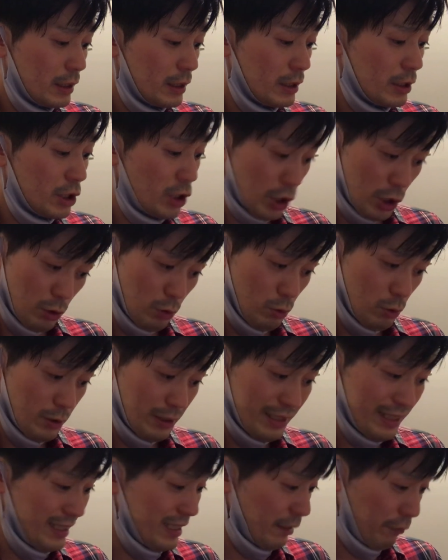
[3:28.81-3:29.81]
do
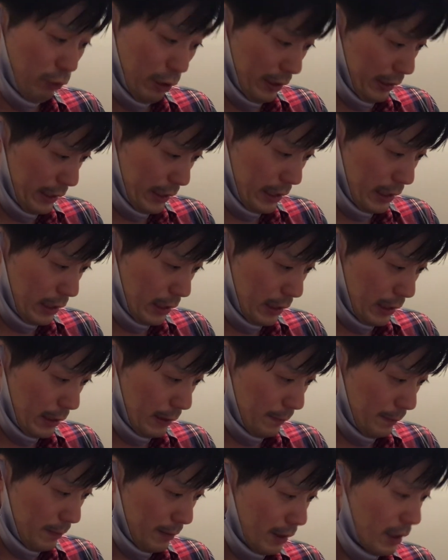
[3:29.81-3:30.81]
differently.
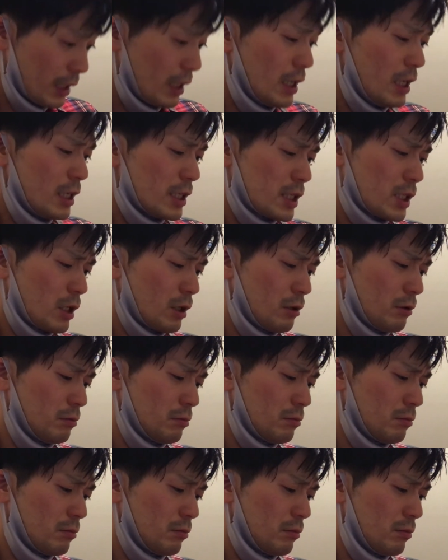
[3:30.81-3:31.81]

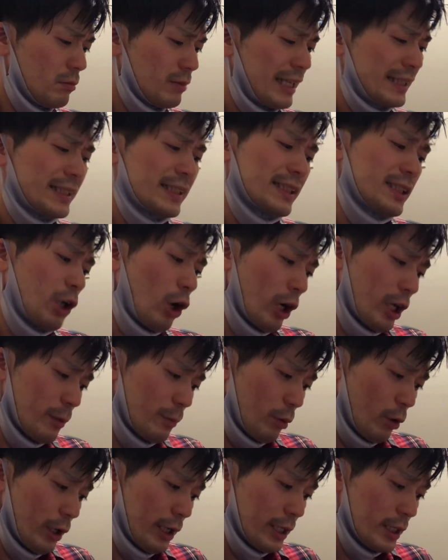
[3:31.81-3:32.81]
So that's a starting
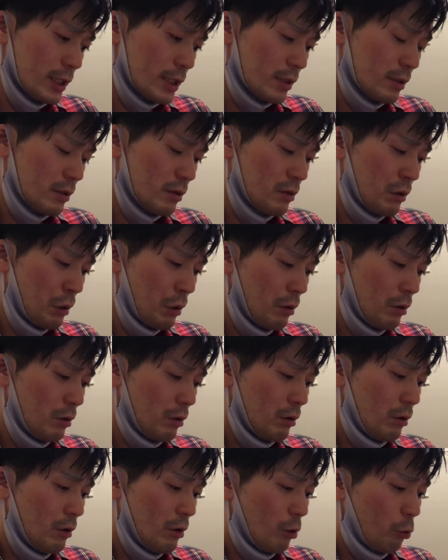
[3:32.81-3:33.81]
point.
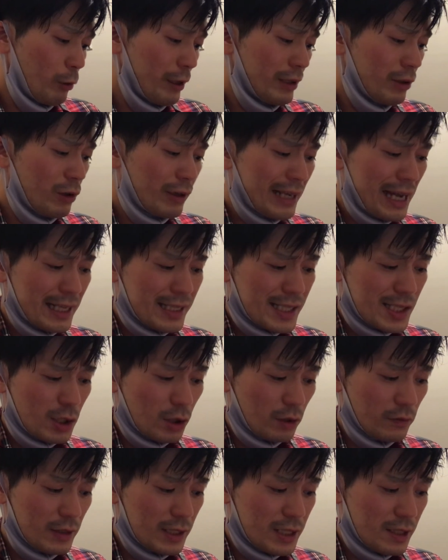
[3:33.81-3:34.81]
We look at
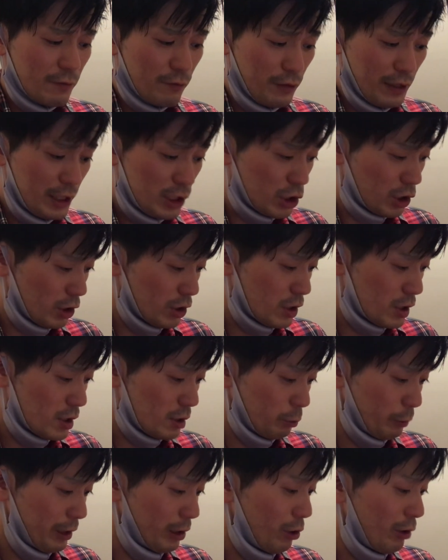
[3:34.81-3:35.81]
service
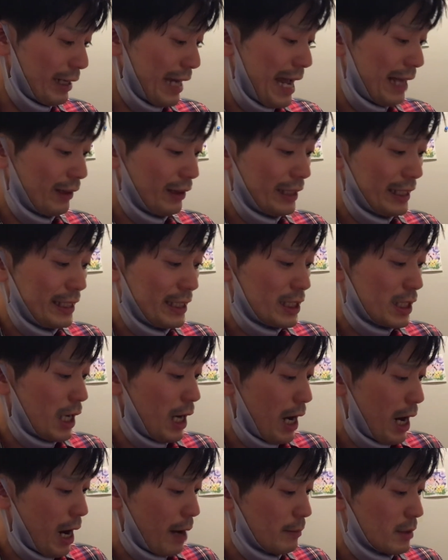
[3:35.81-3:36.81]
features, we look at lead
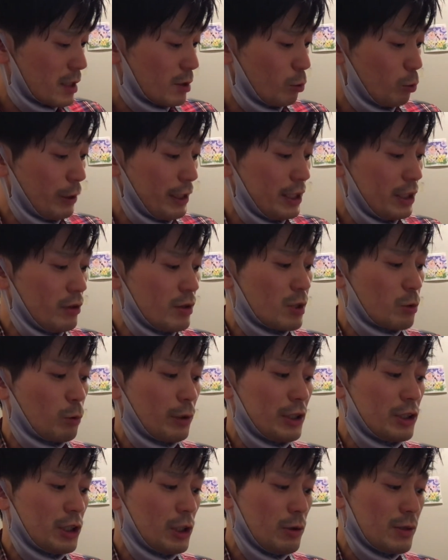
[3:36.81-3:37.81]
times. We use
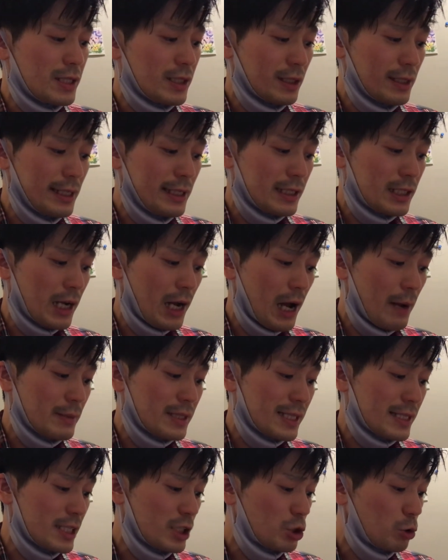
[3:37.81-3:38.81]
reduced lead
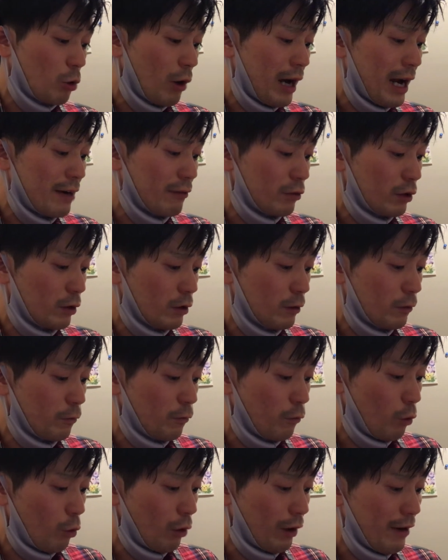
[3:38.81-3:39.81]
times as a driver
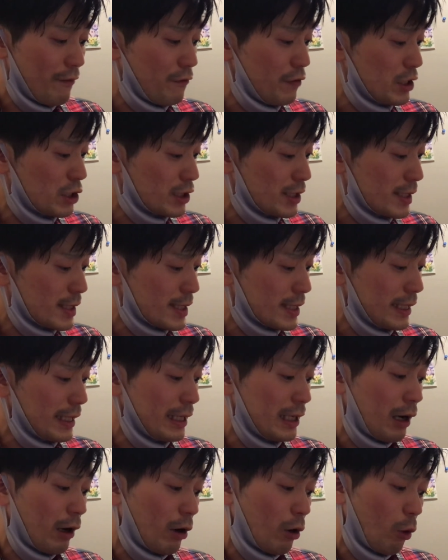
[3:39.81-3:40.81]
for efficiency
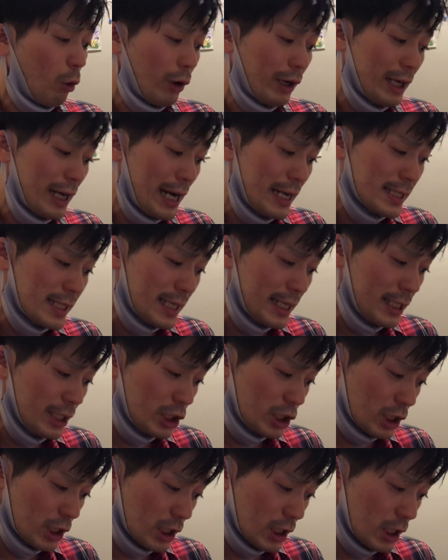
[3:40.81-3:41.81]
in our
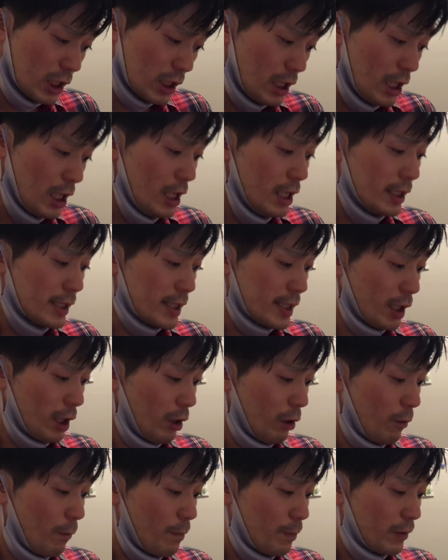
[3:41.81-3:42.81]
organization.
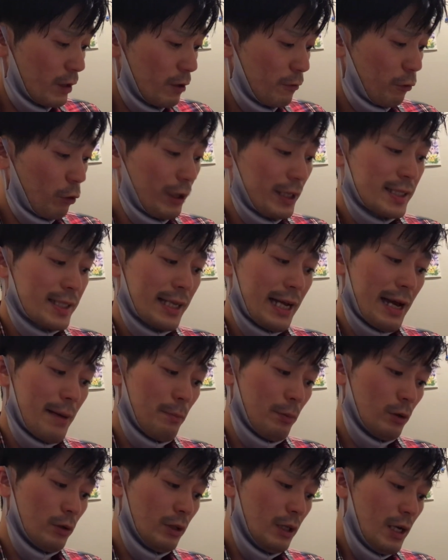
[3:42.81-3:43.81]
So, for
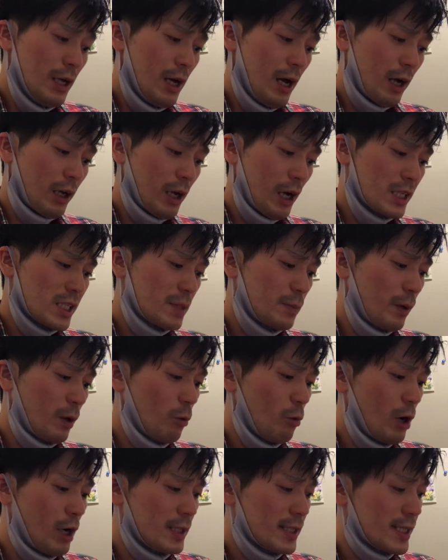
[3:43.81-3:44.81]
example, a
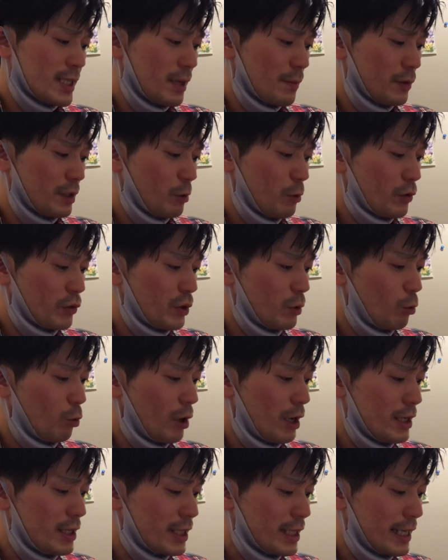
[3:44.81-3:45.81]
customer wants something within
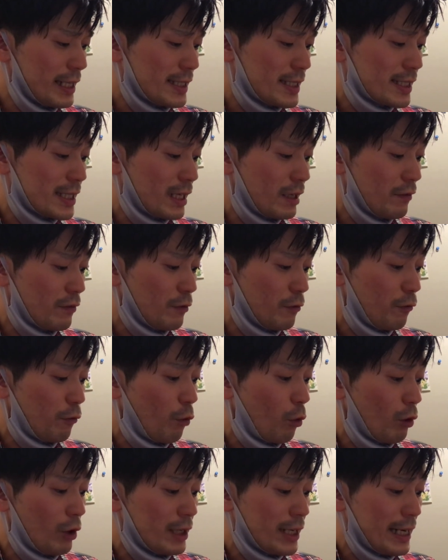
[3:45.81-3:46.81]
1 day instead of the
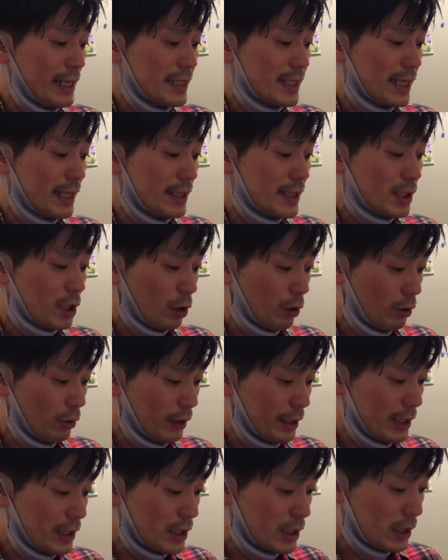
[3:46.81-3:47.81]
4 days that is currently